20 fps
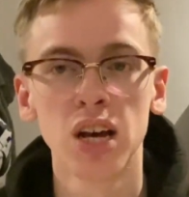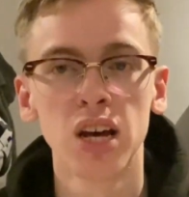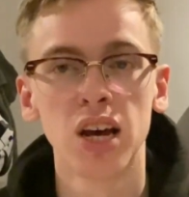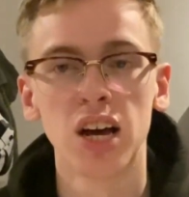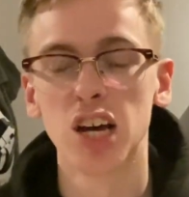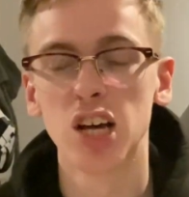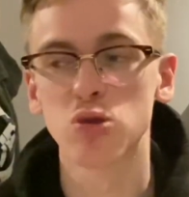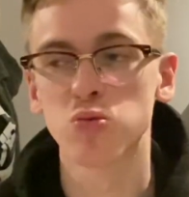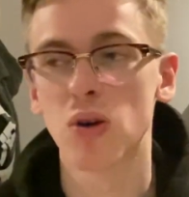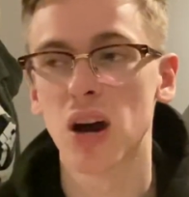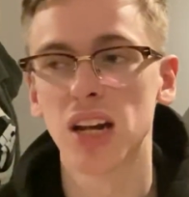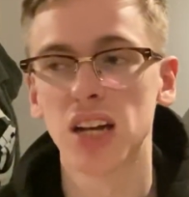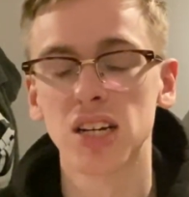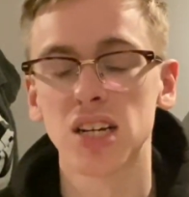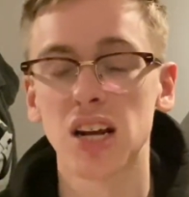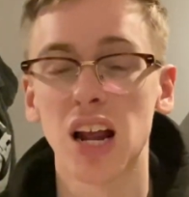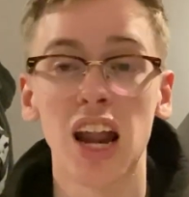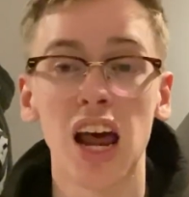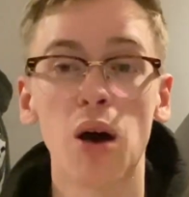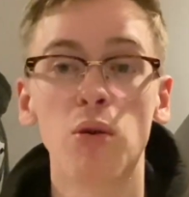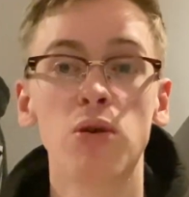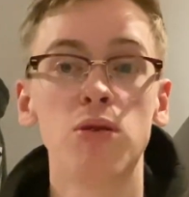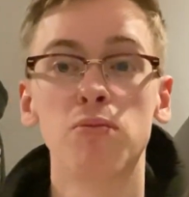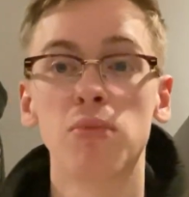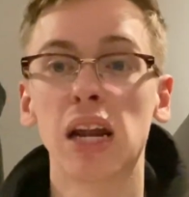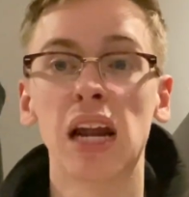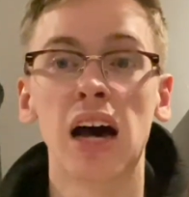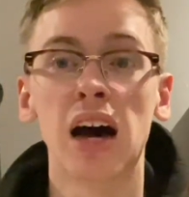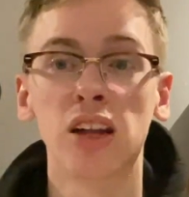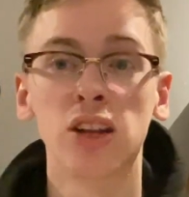as well as allowing
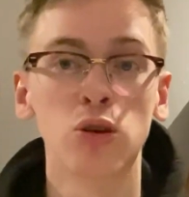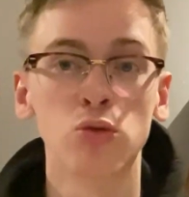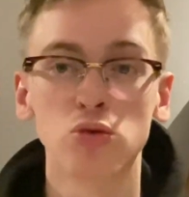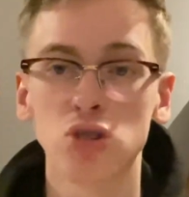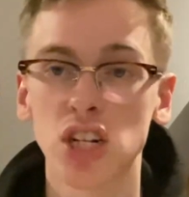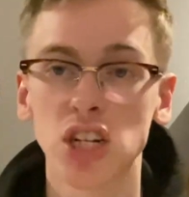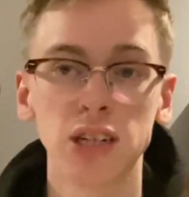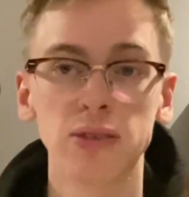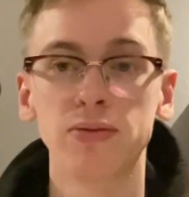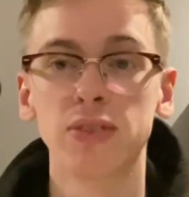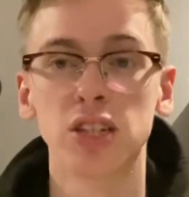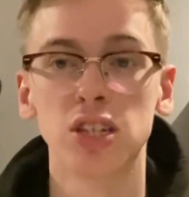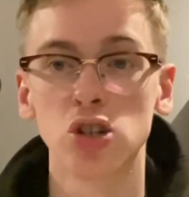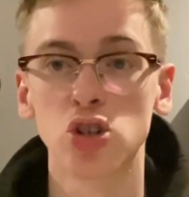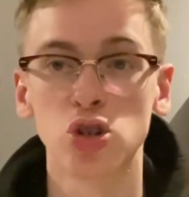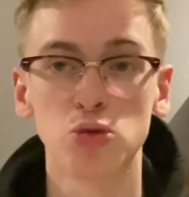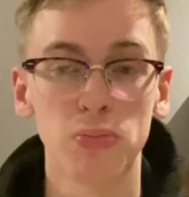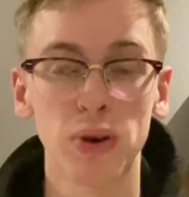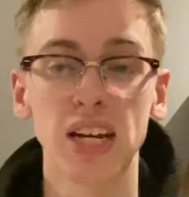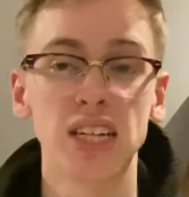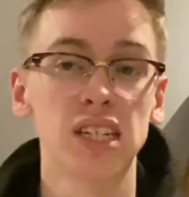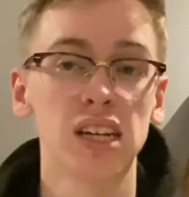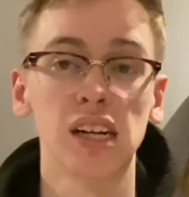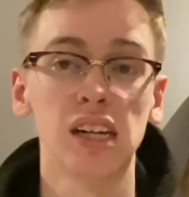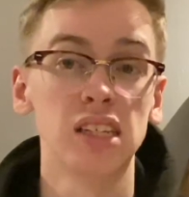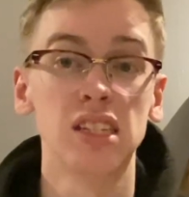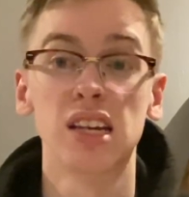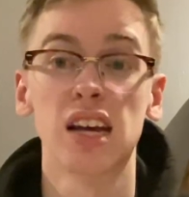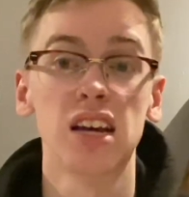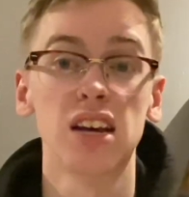Bernardo Silva to just basically
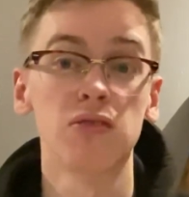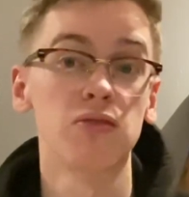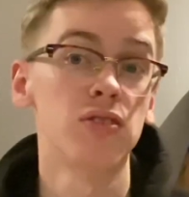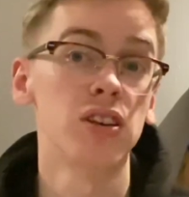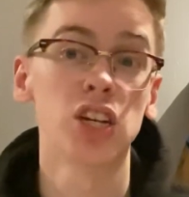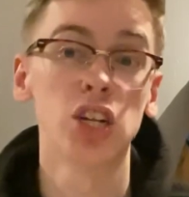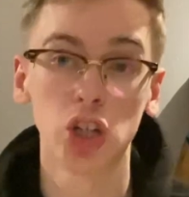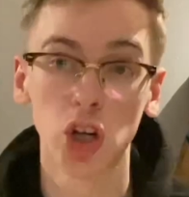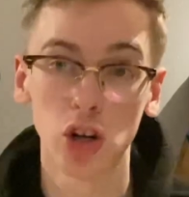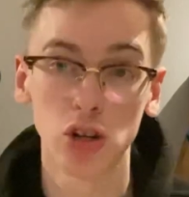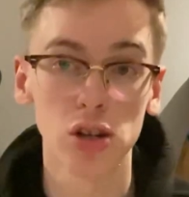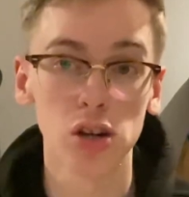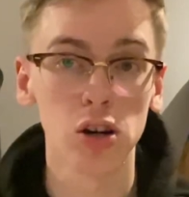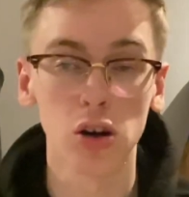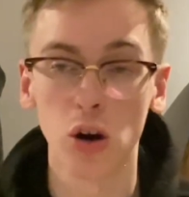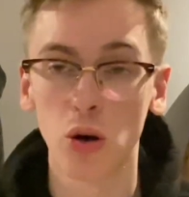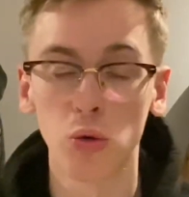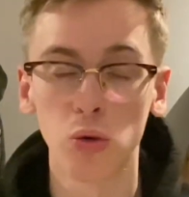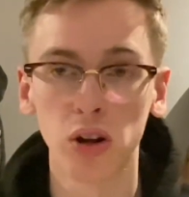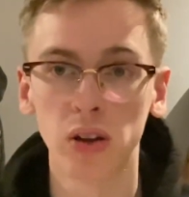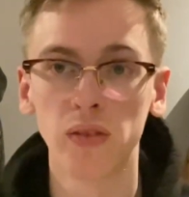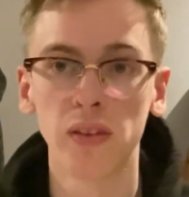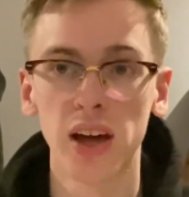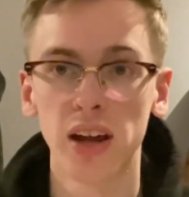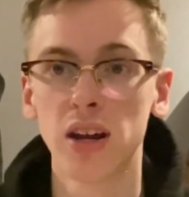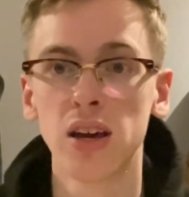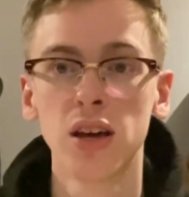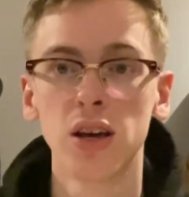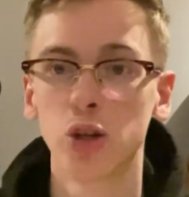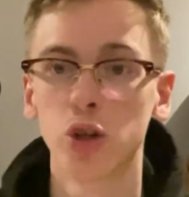take a free shot at goal, and then
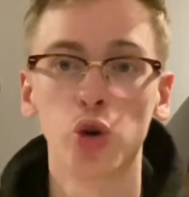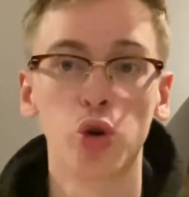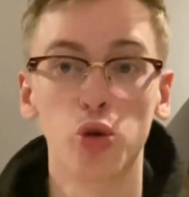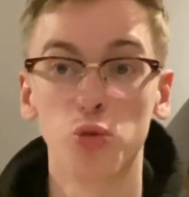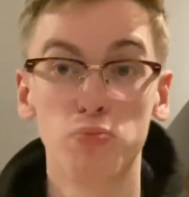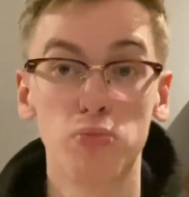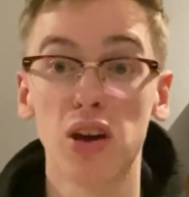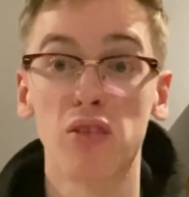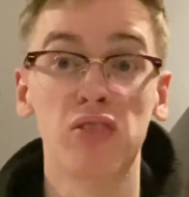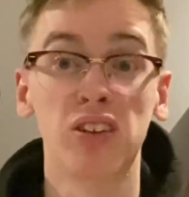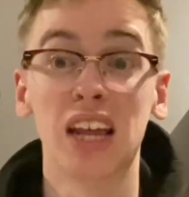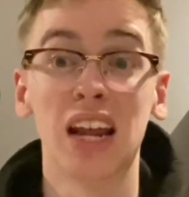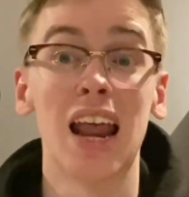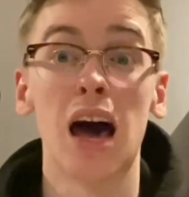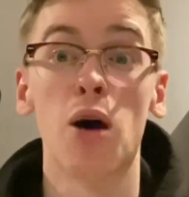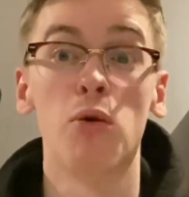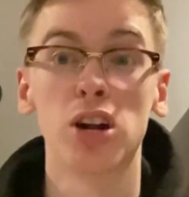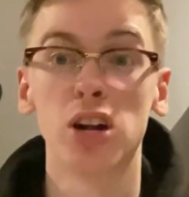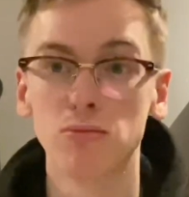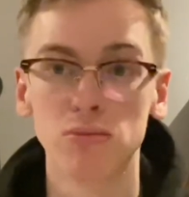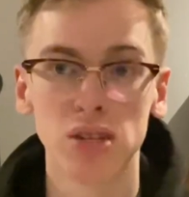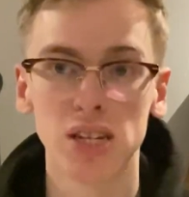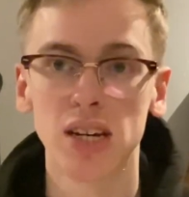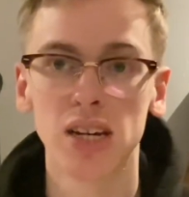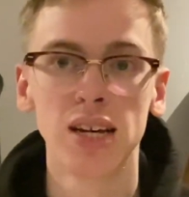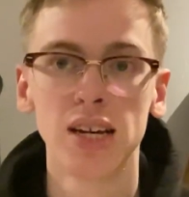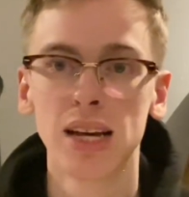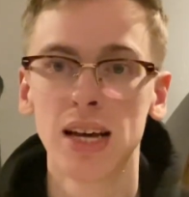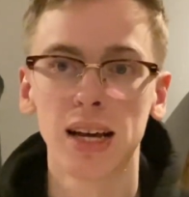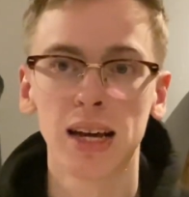Jordan Pickford allowing him to
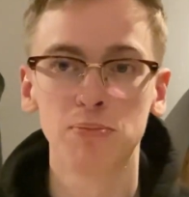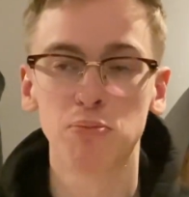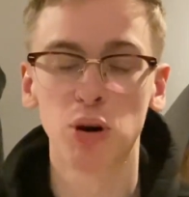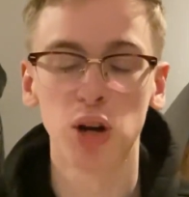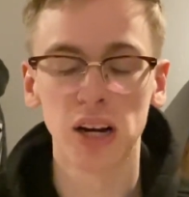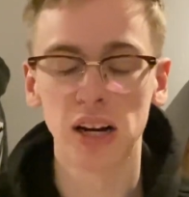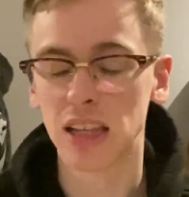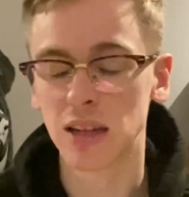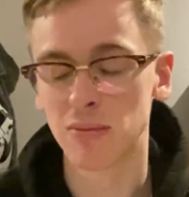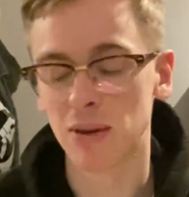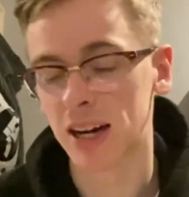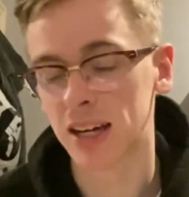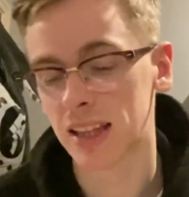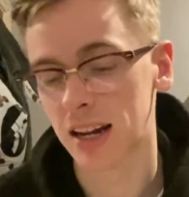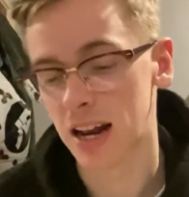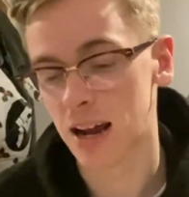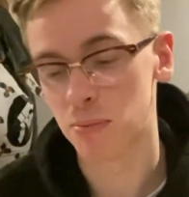put it in the back of the net.